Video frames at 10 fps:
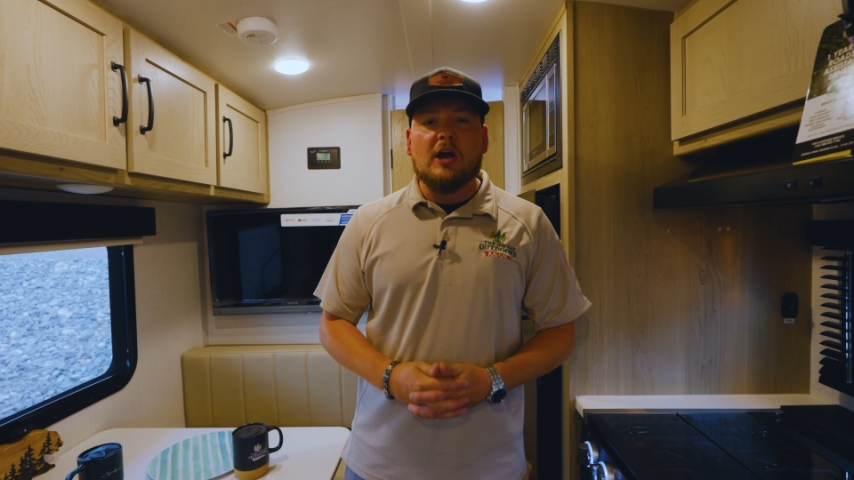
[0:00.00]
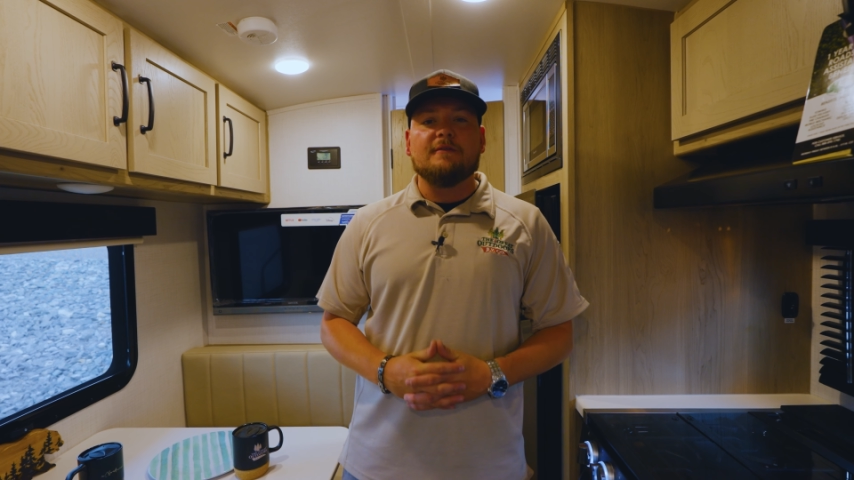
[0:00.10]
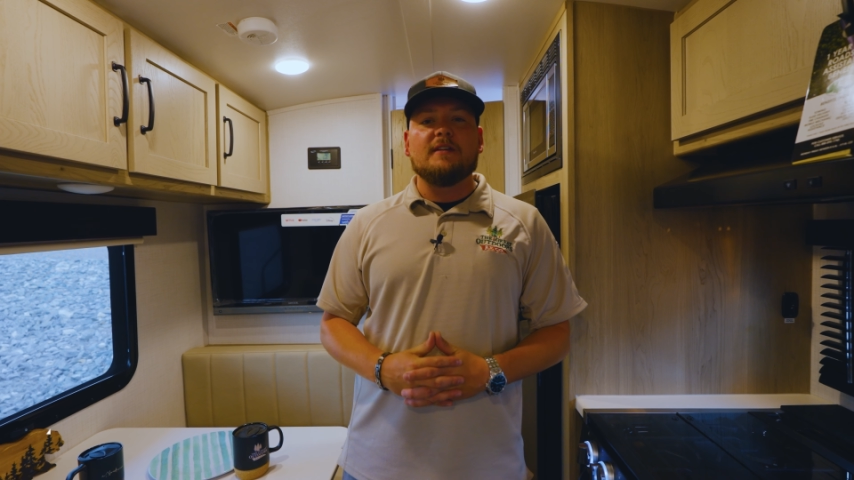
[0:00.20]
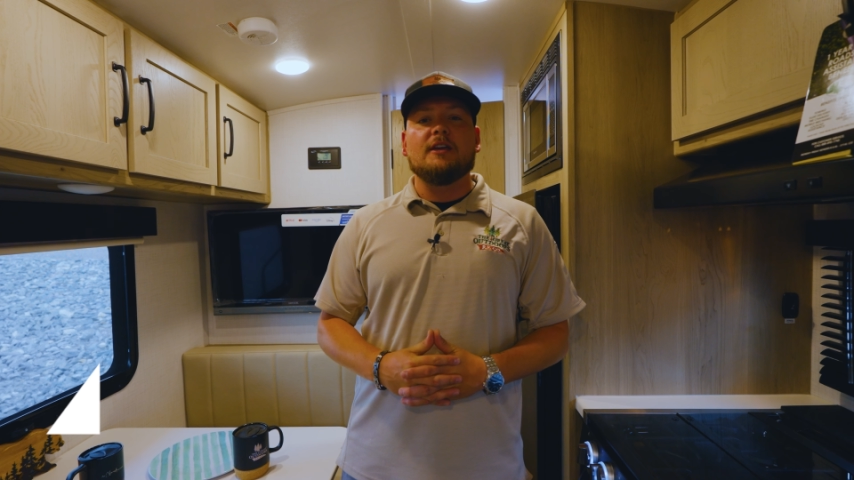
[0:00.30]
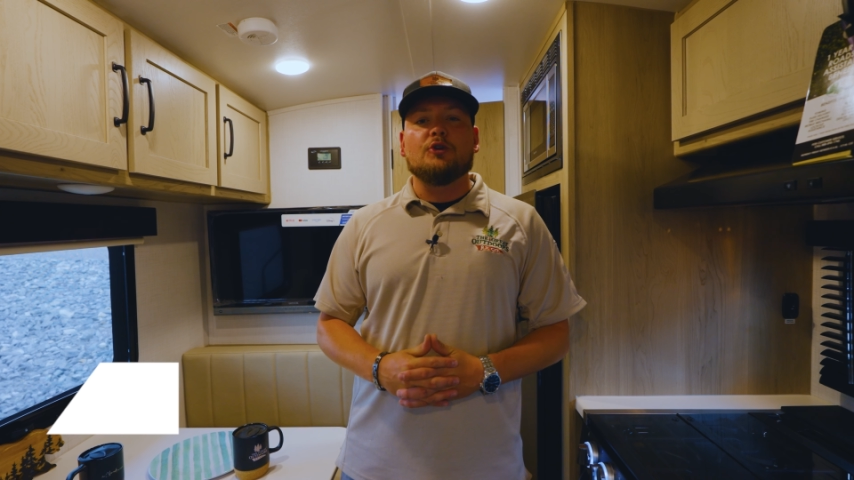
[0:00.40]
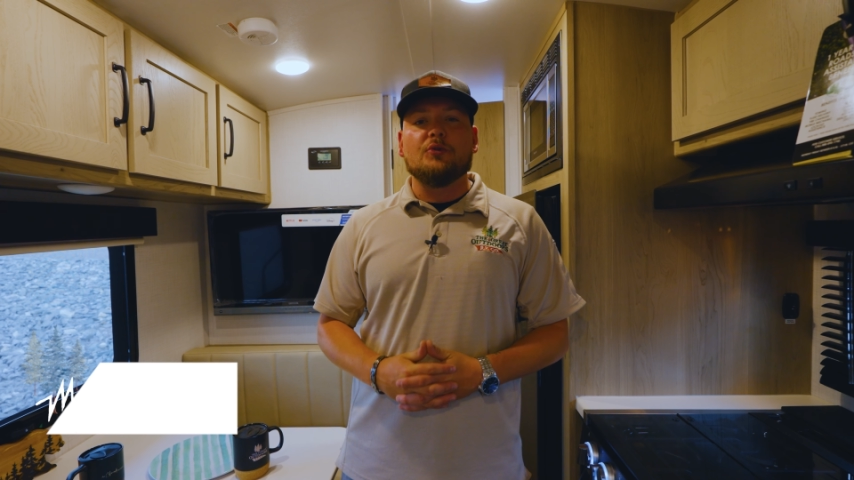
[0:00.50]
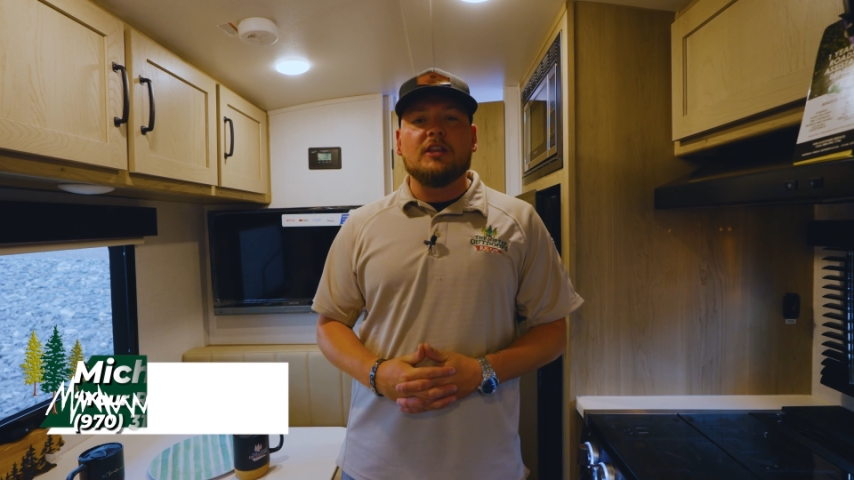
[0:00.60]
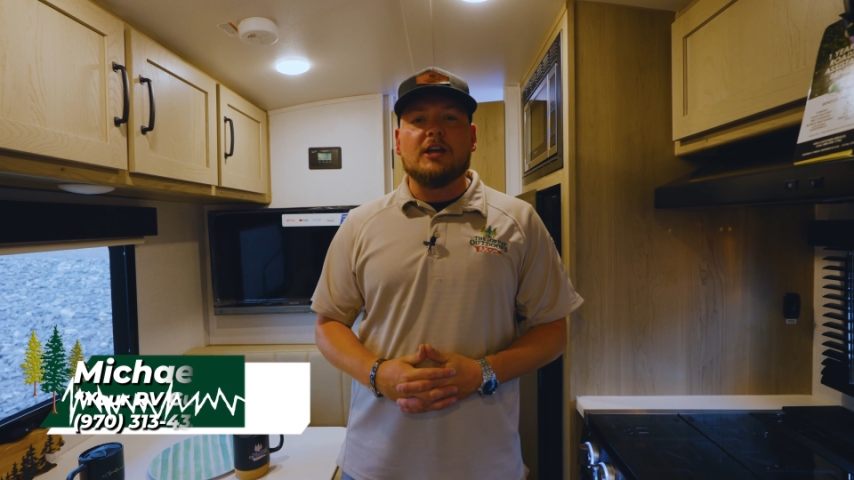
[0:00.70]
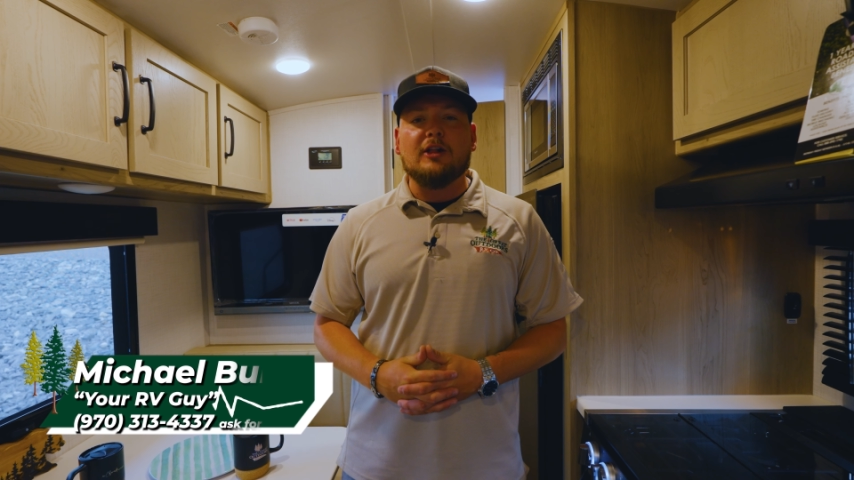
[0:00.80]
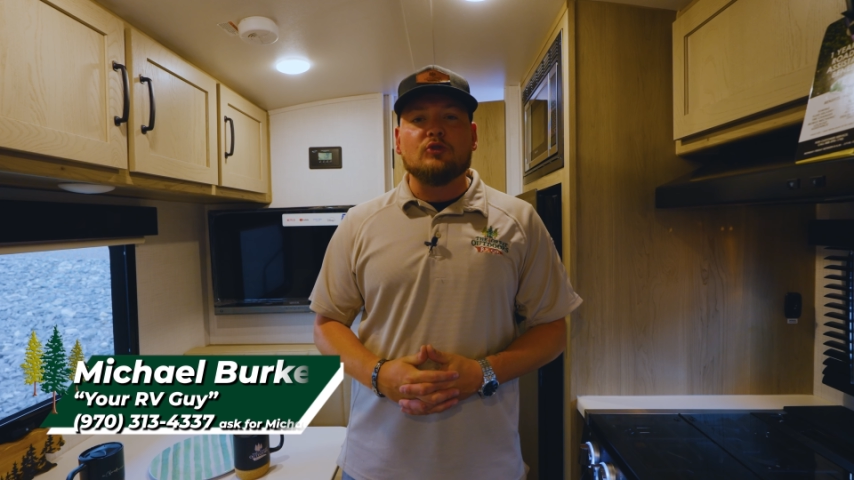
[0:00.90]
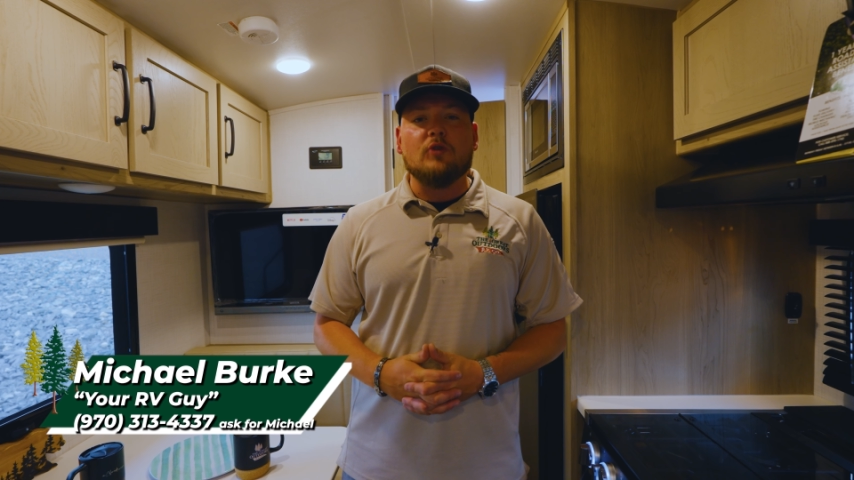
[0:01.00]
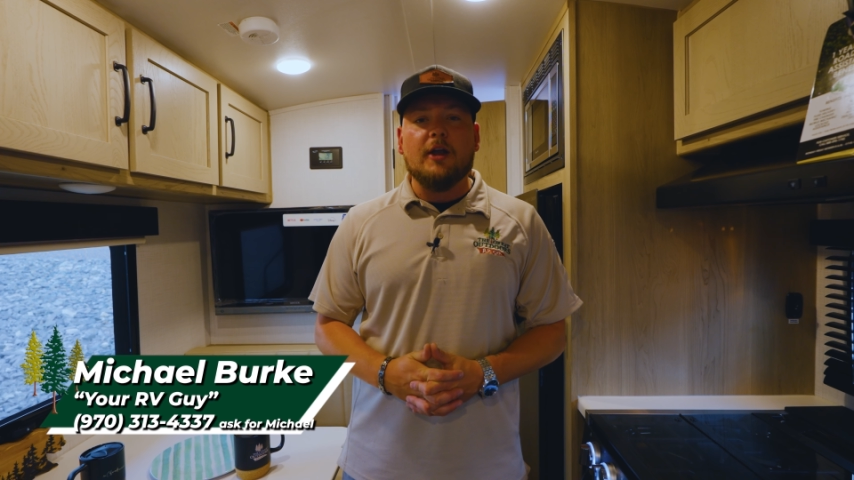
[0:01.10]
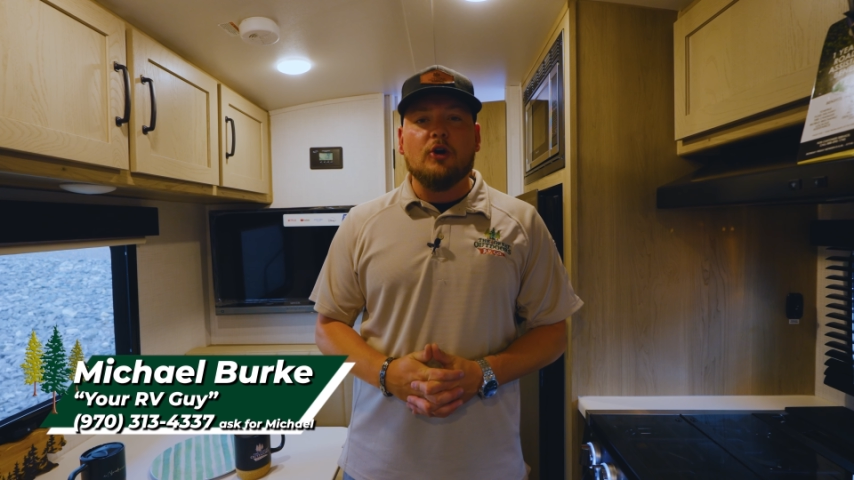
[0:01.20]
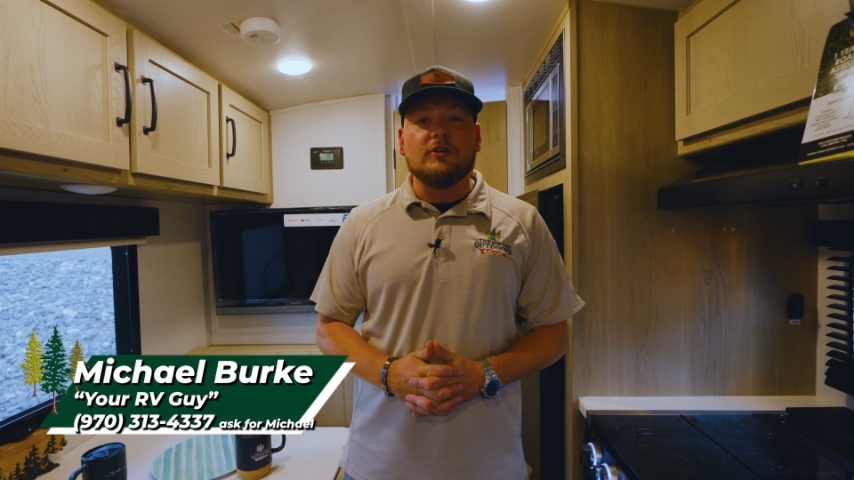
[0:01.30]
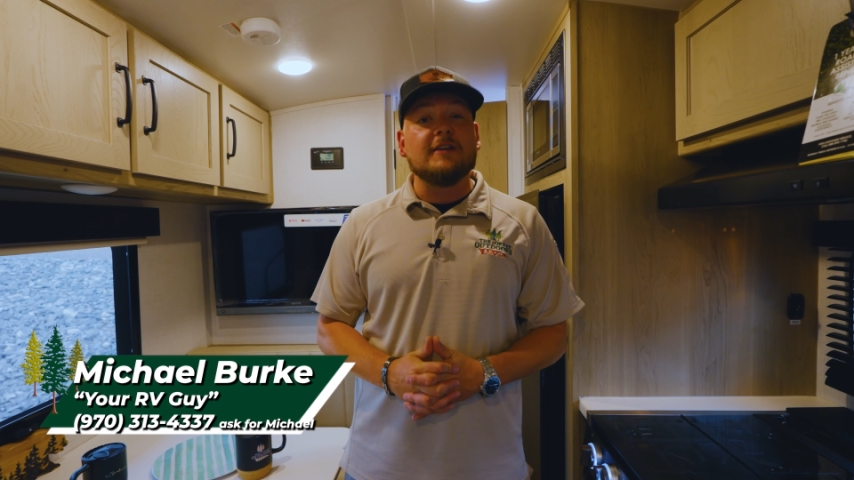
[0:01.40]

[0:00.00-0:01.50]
RV in Greeley, Colorado.